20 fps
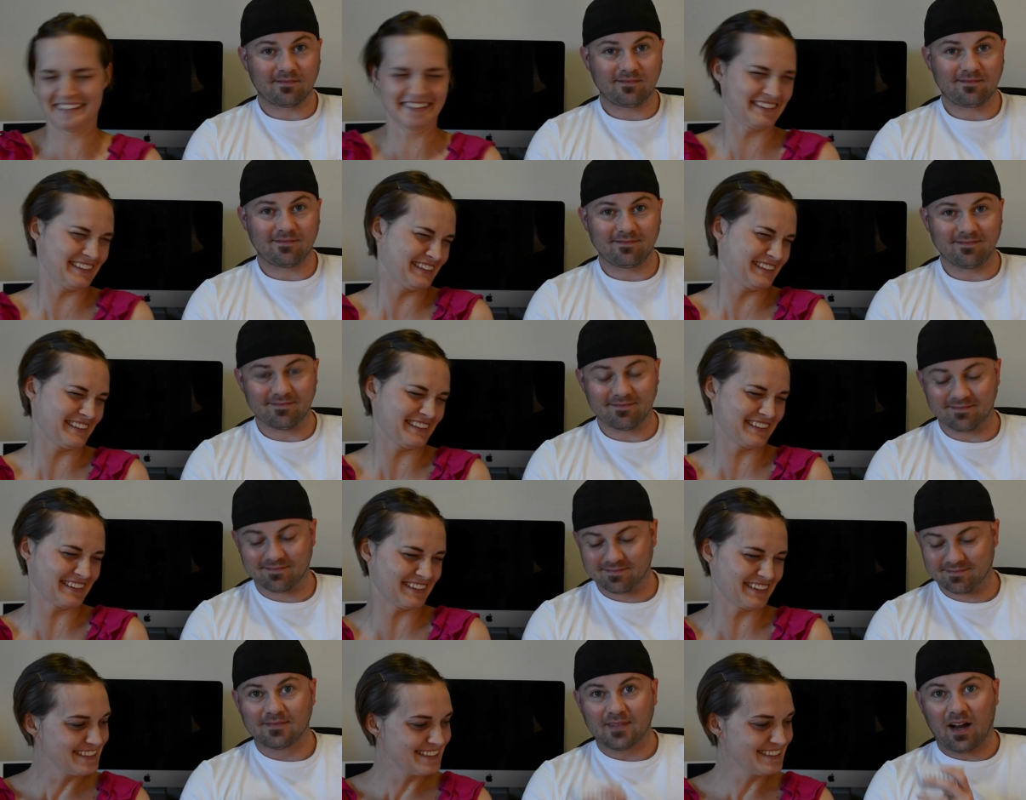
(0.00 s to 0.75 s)
Speaker 1: All
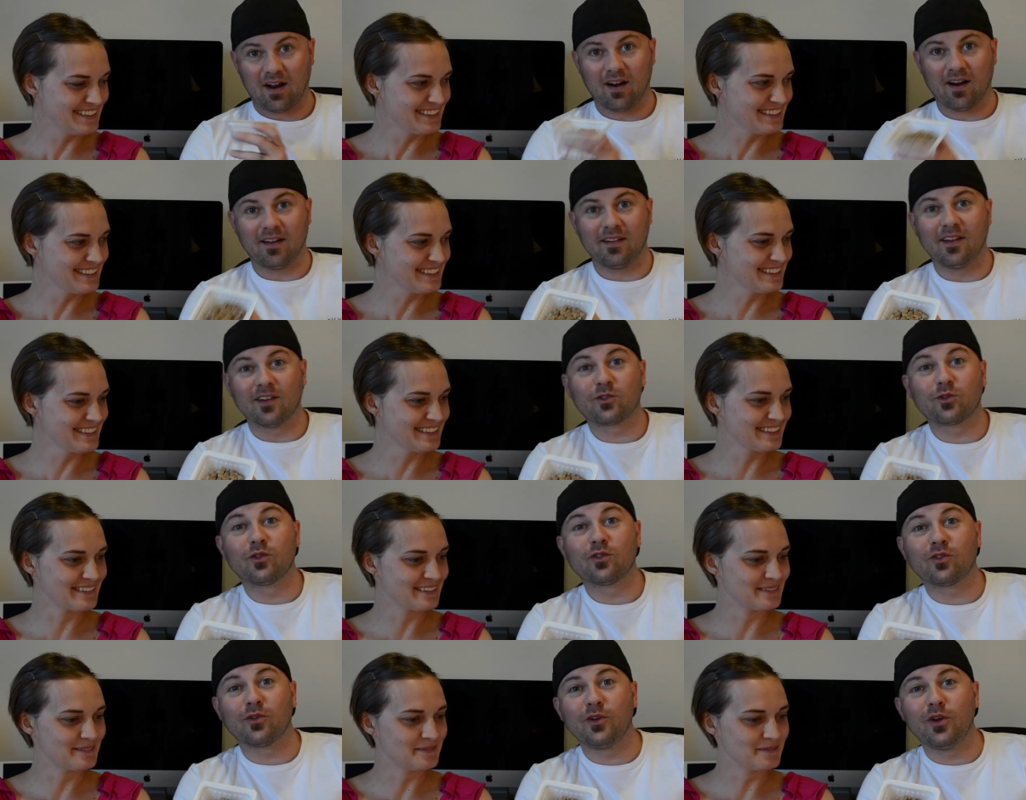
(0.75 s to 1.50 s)
right, this
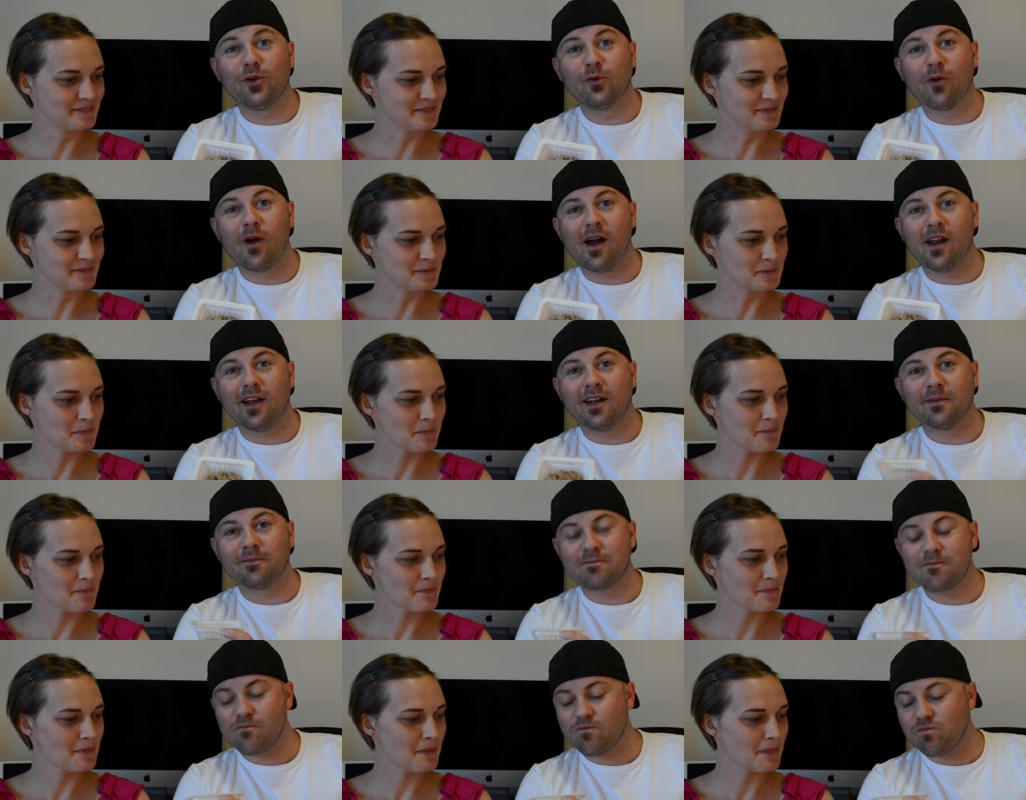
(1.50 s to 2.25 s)
one's for you, Ronnie.